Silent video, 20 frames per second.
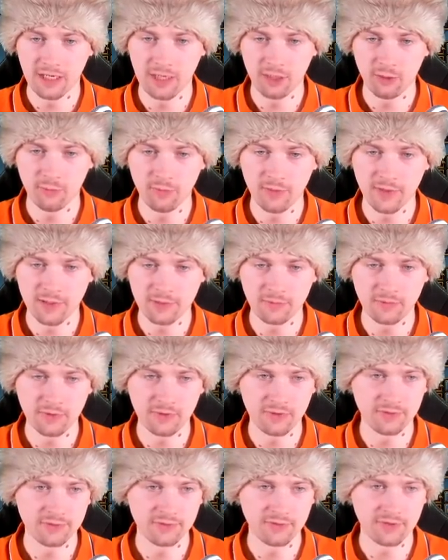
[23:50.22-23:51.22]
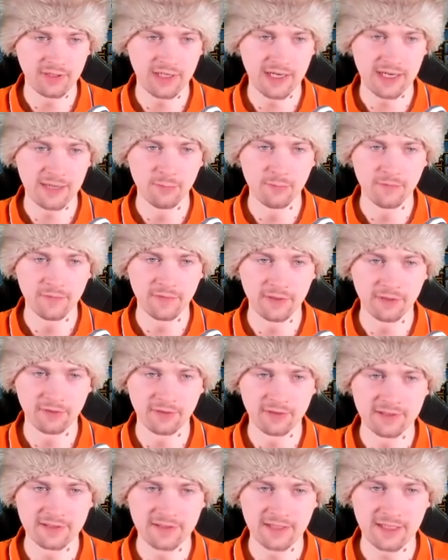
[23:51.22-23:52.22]
How about we also come with
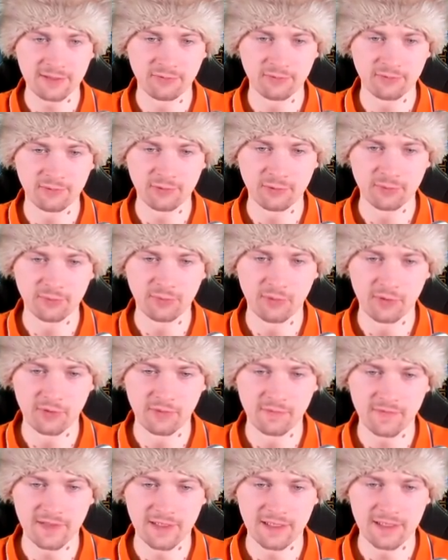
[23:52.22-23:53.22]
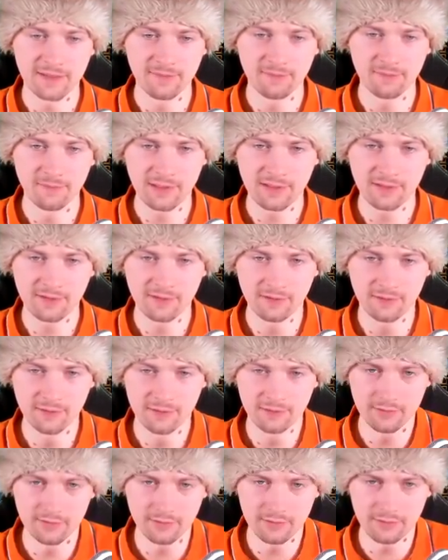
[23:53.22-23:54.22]
another stack to support them,
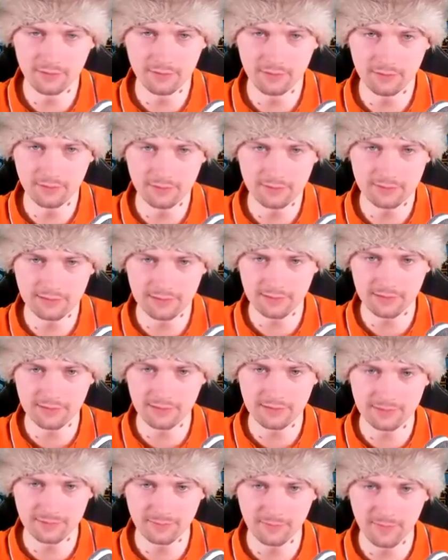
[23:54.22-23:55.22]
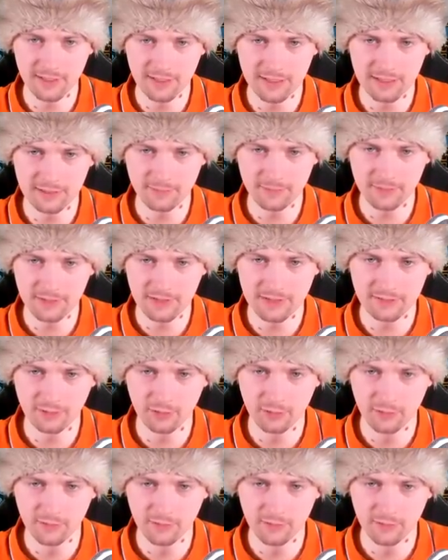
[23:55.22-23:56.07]
because it might be an